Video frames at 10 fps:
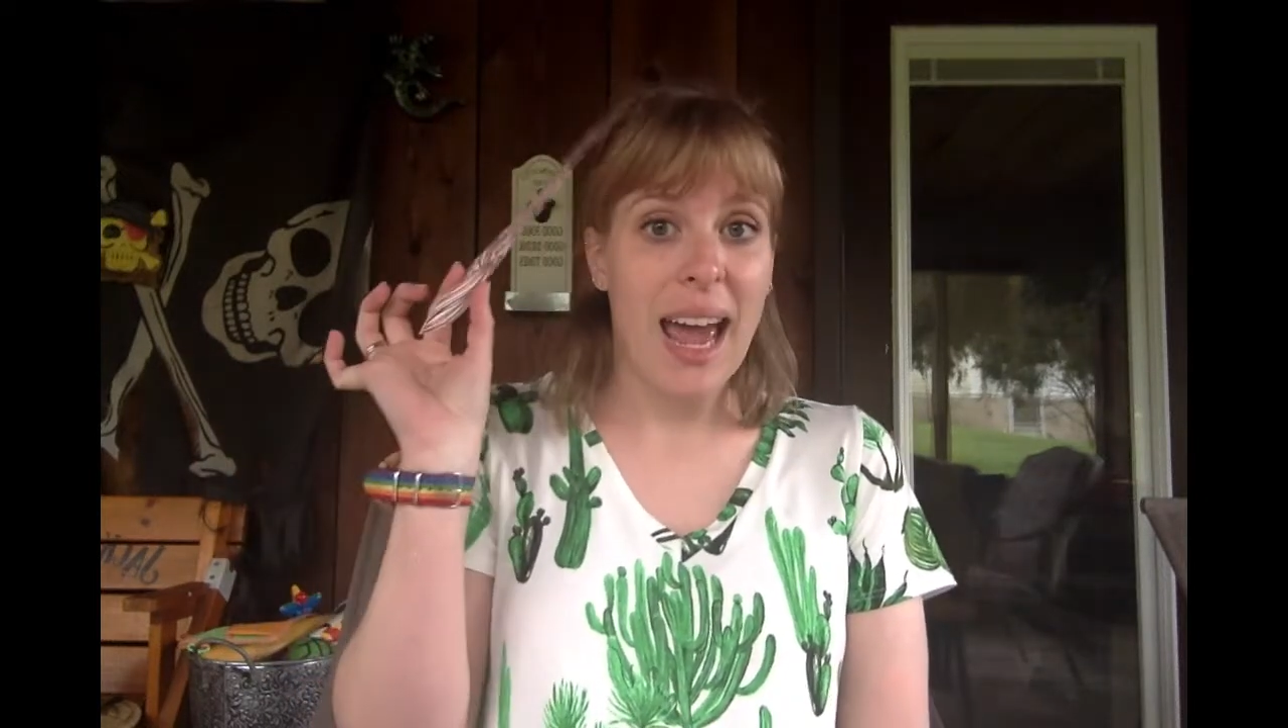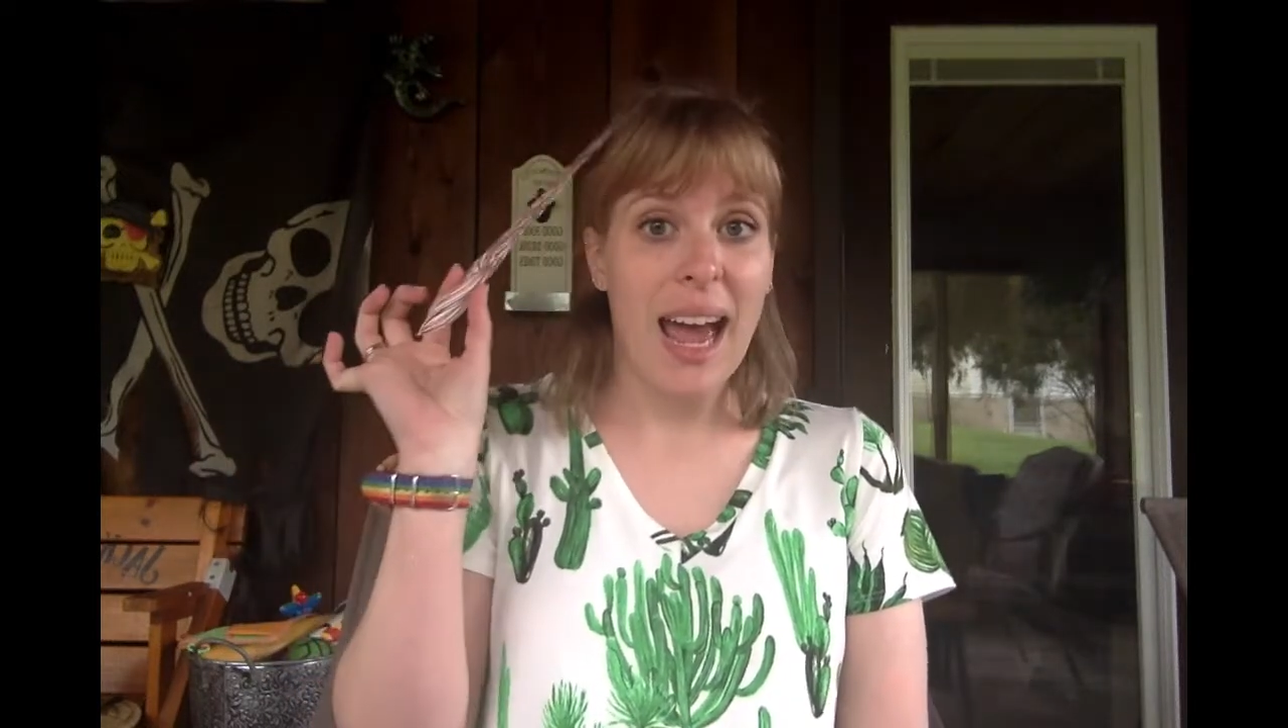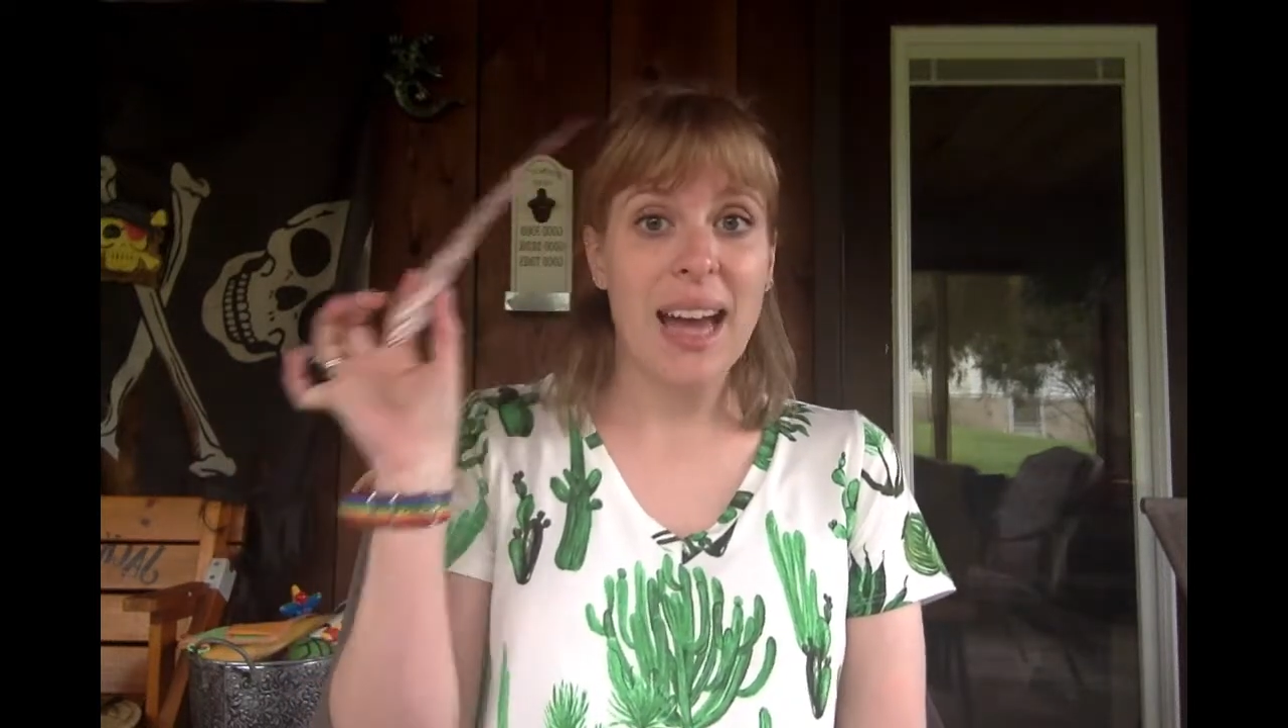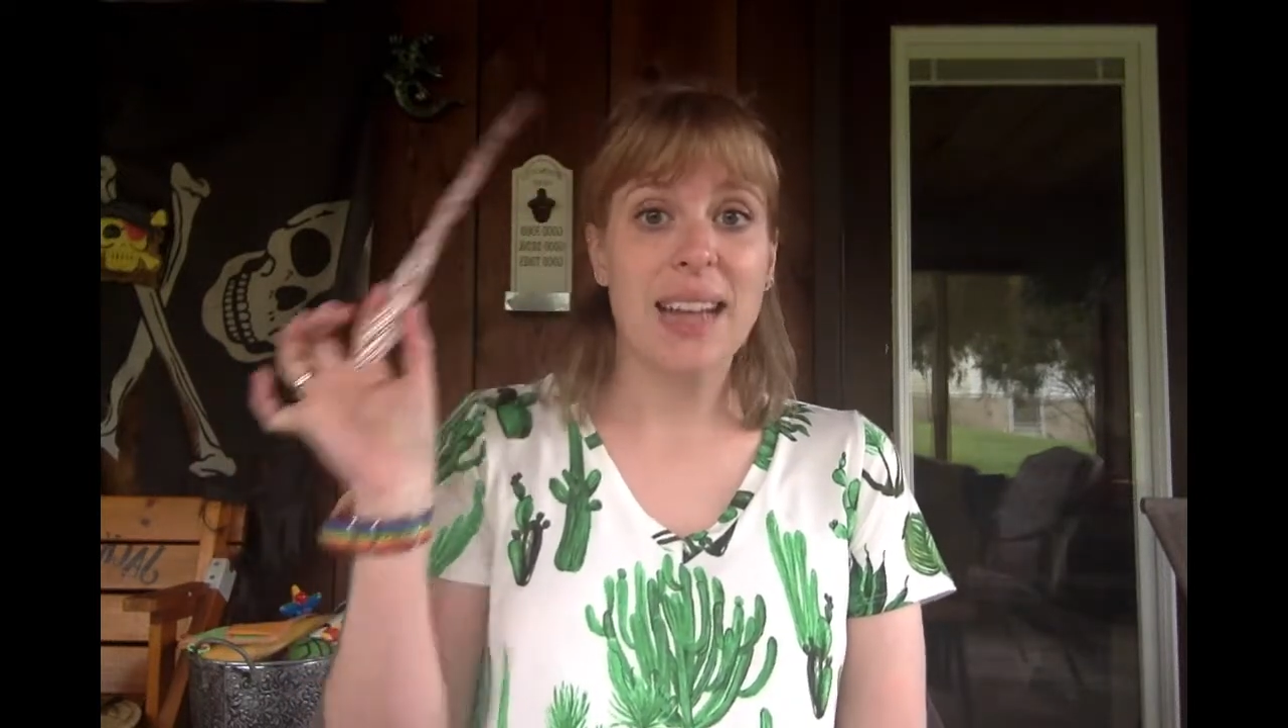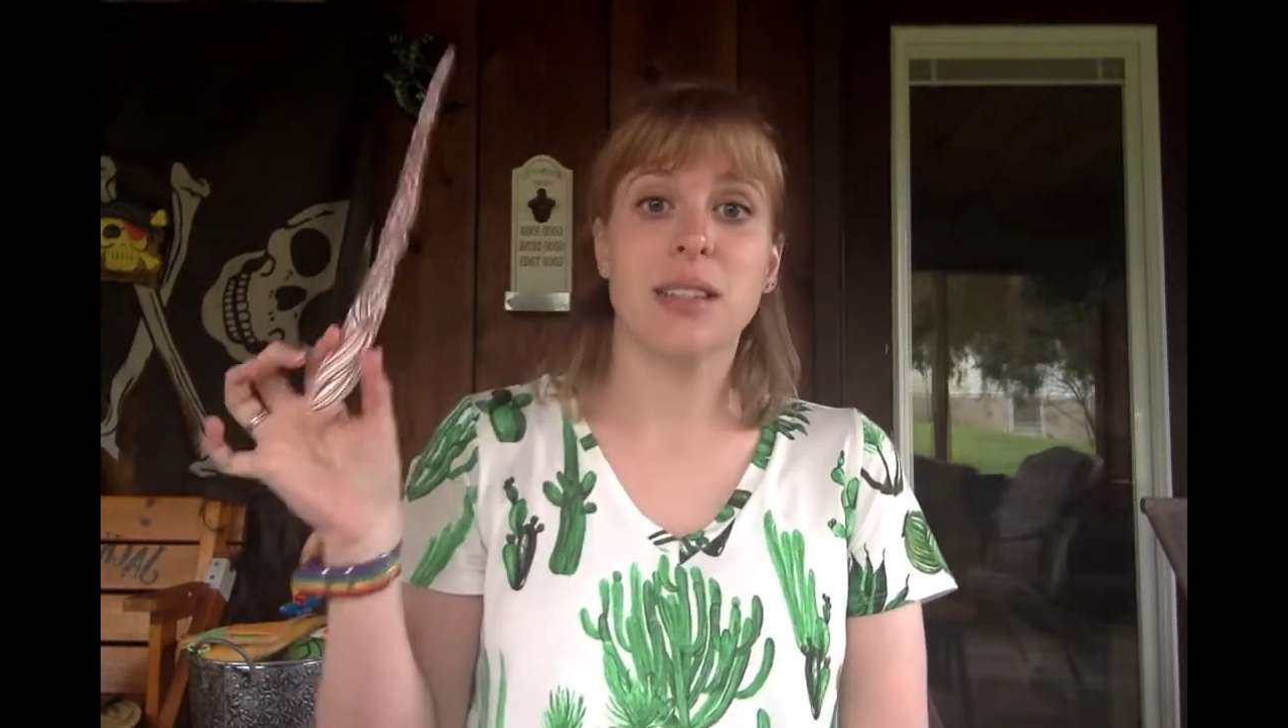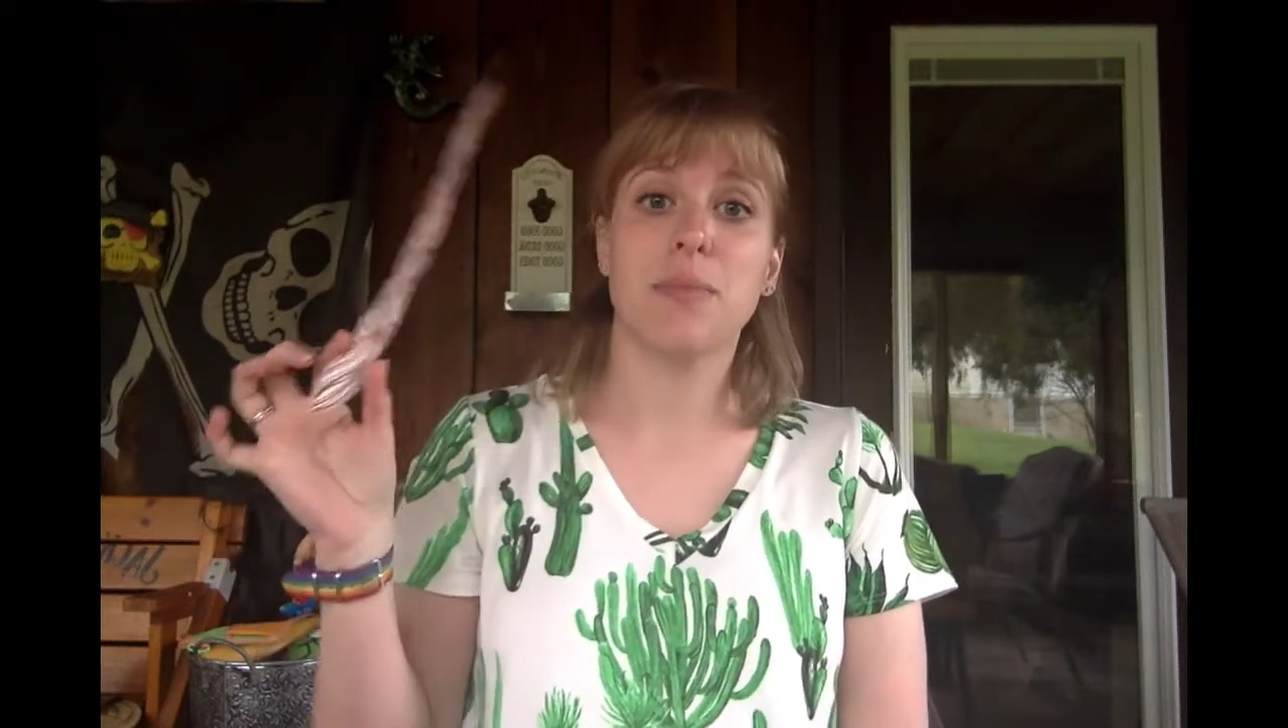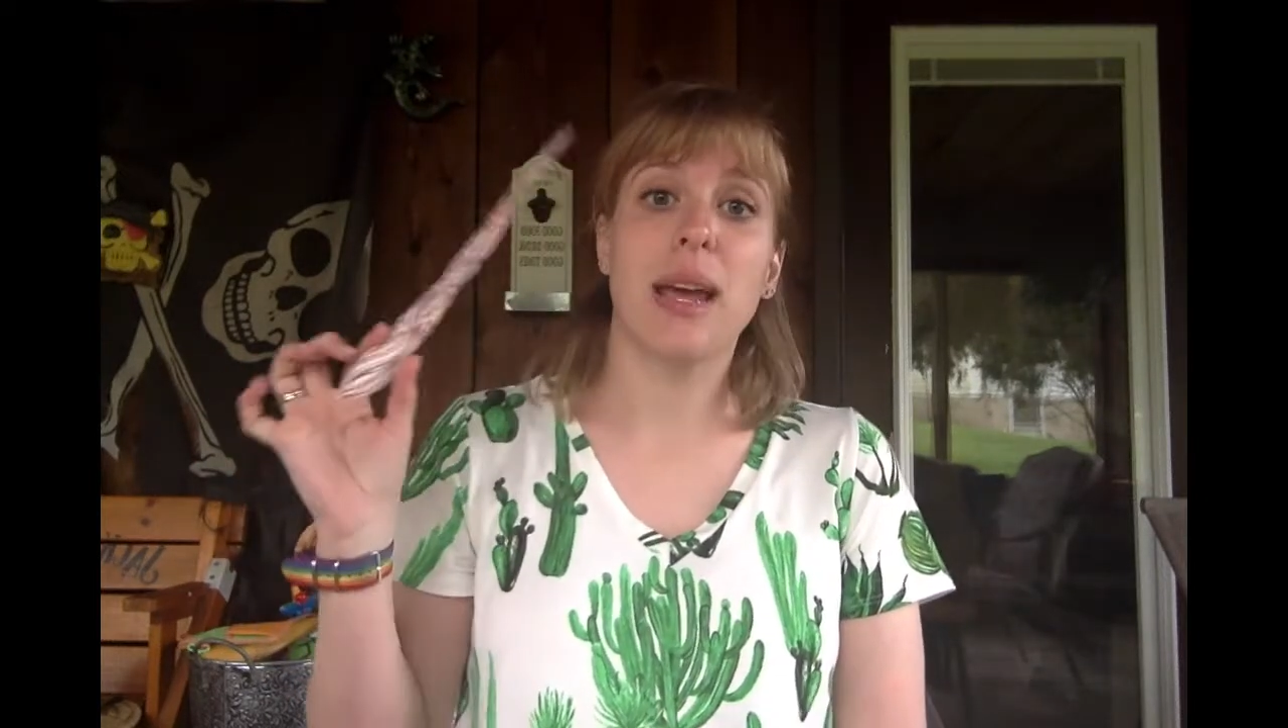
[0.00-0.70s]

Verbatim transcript: hats,